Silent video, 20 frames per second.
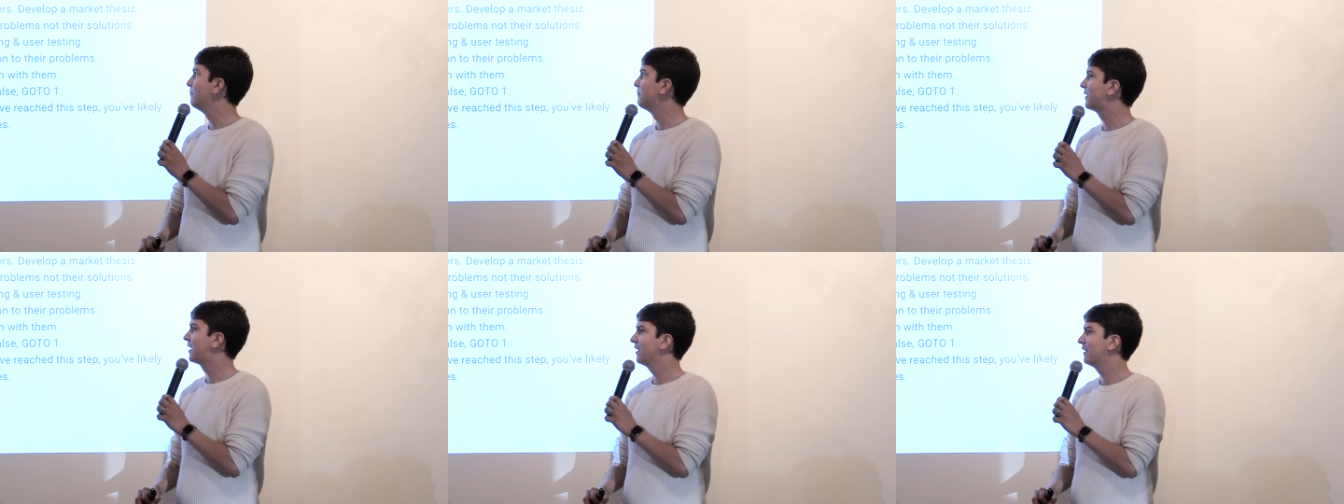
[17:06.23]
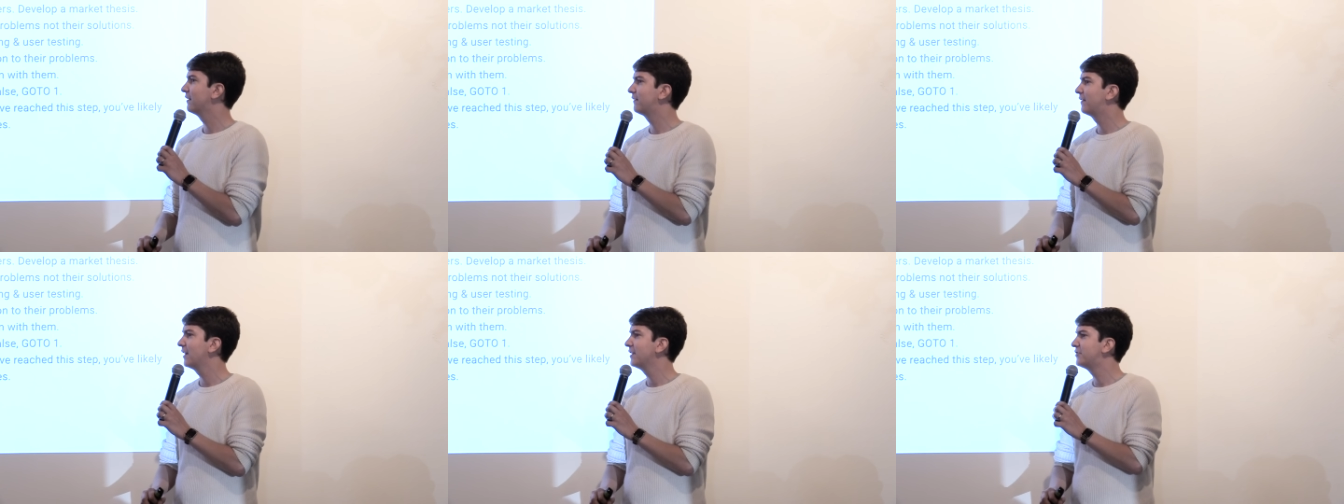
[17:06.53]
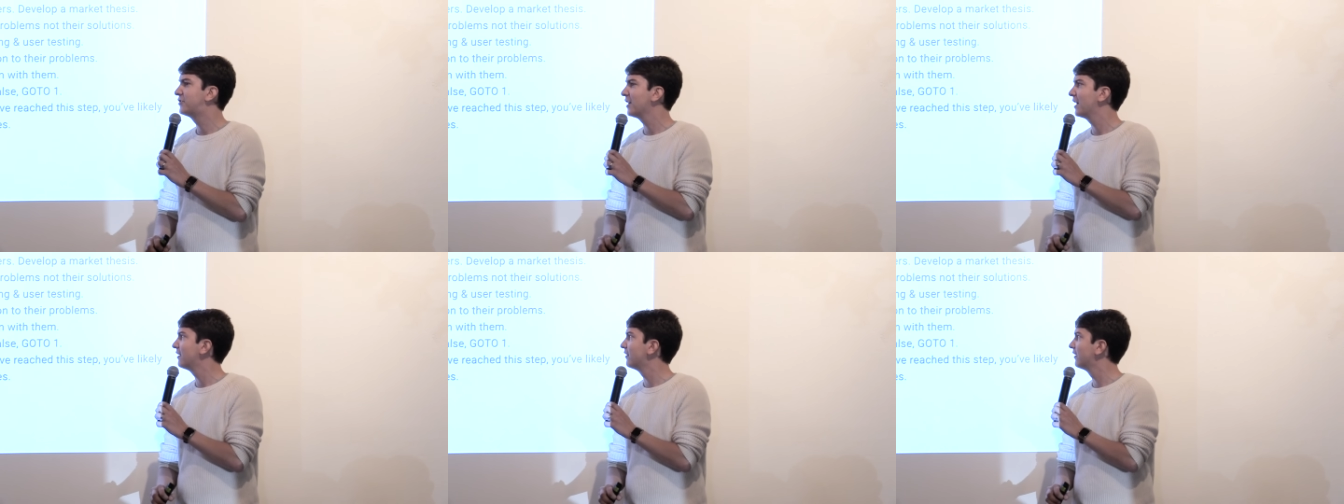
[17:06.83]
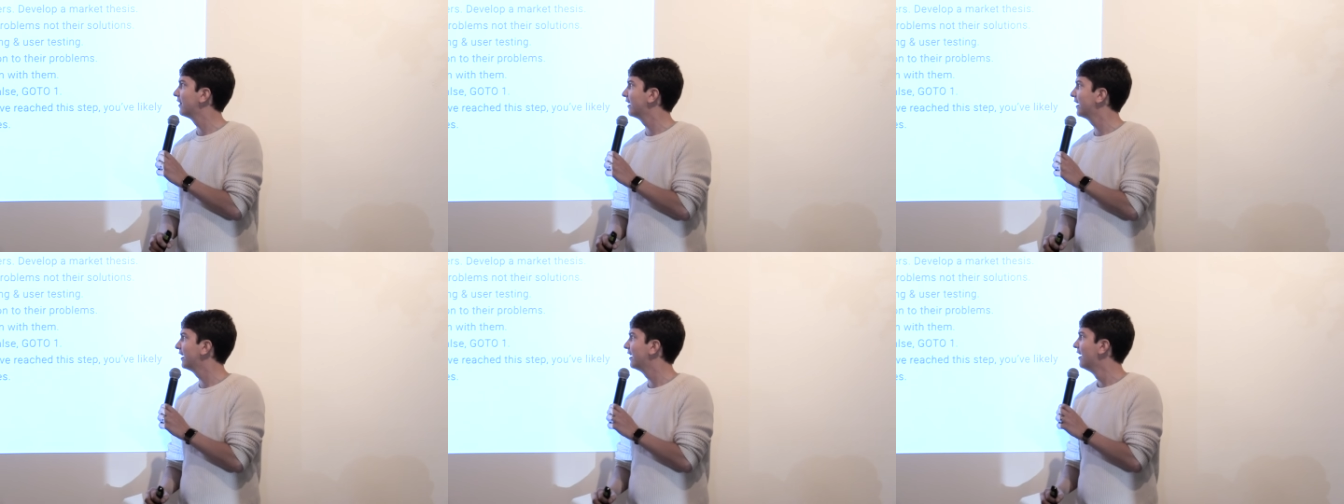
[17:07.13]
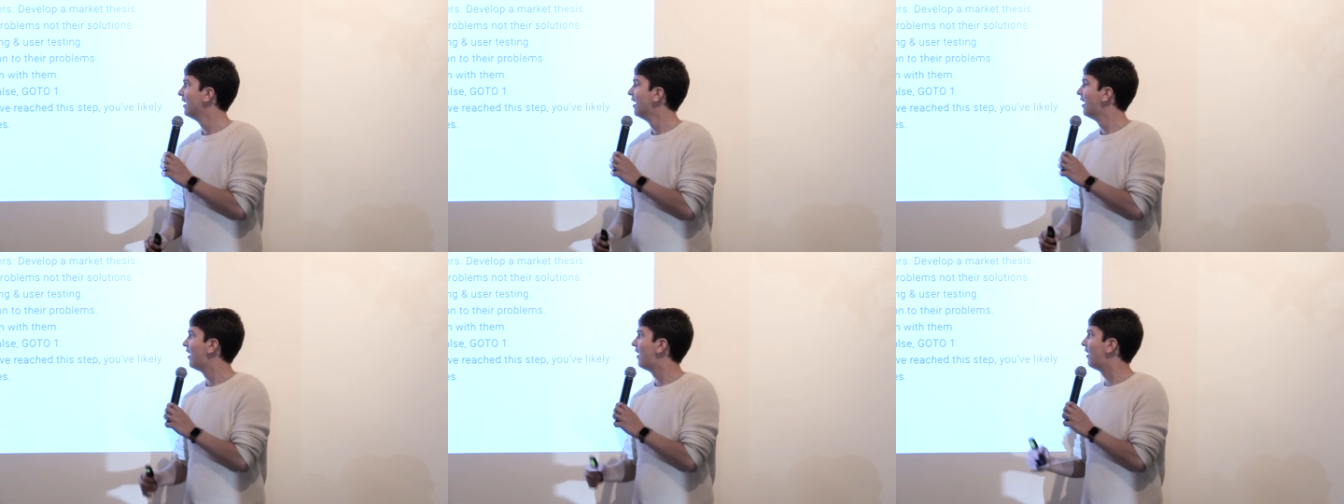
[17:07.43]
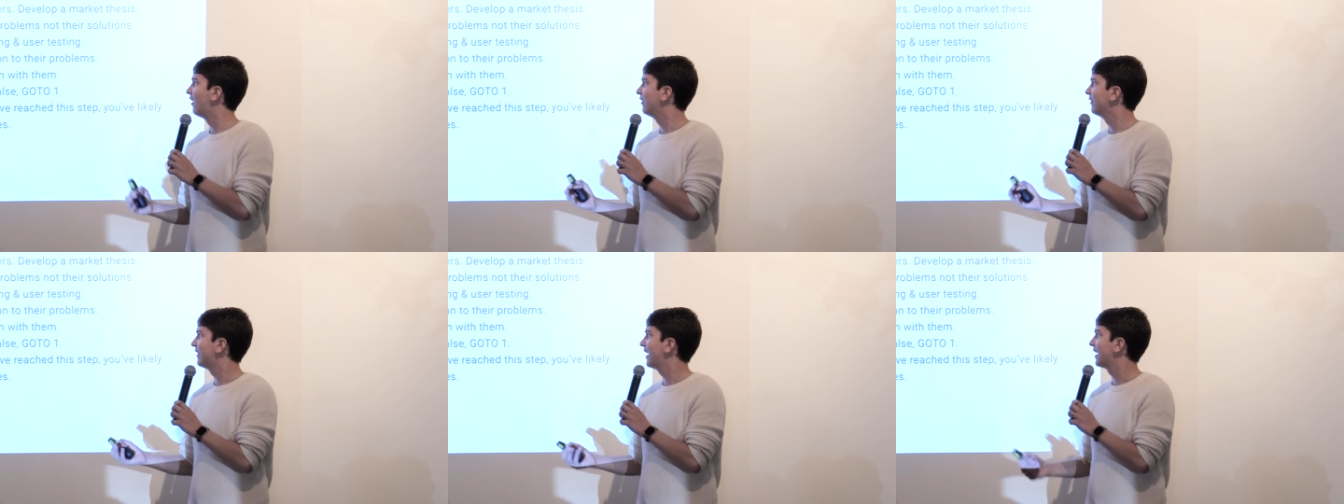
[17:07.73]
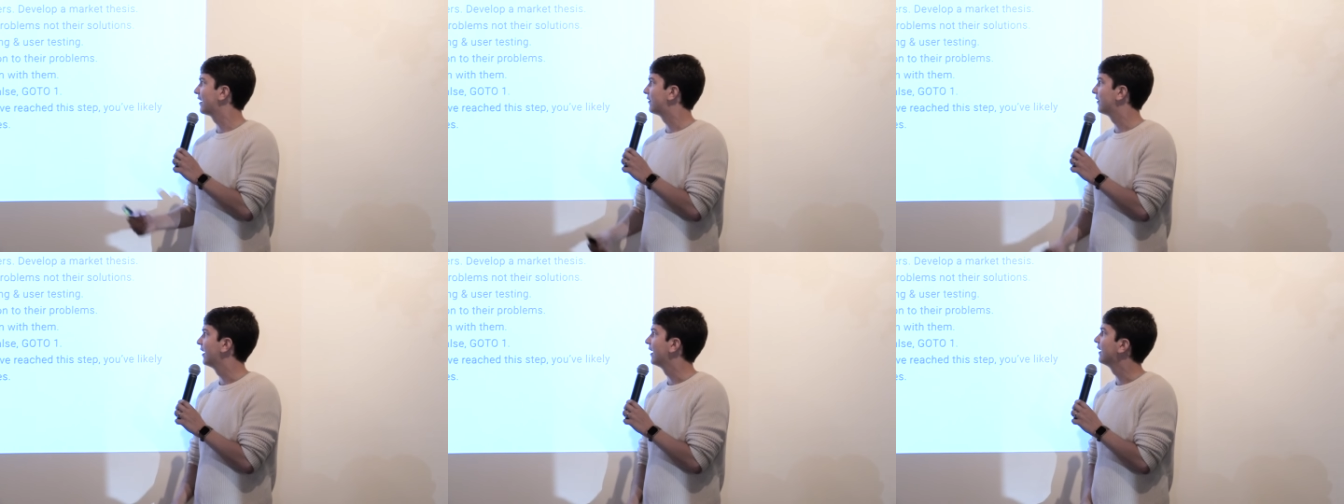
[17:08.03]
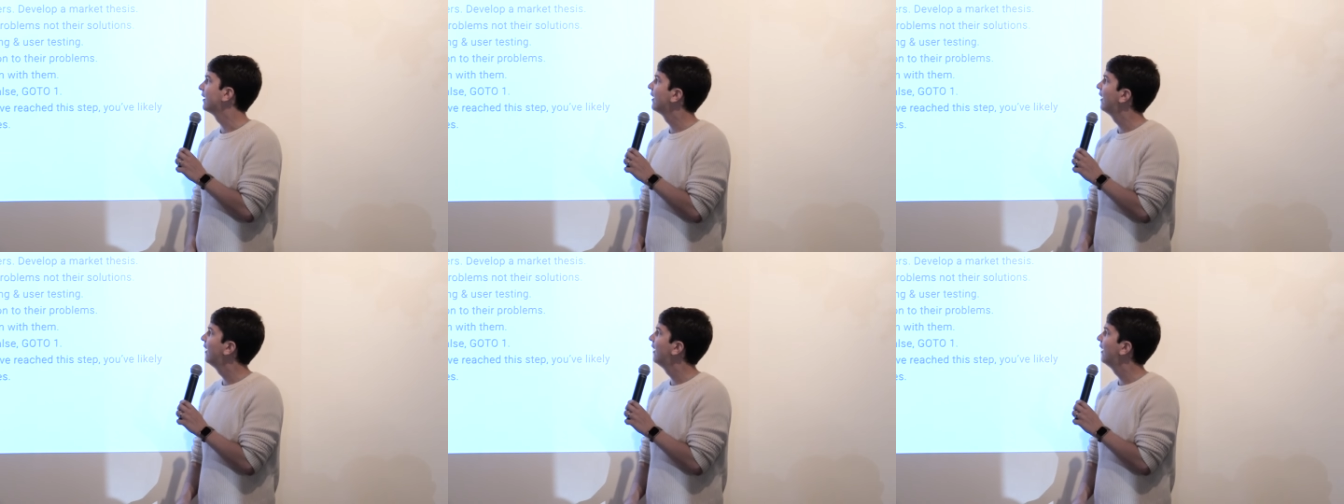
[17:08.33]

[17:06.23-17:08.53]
because they generally aren't that great.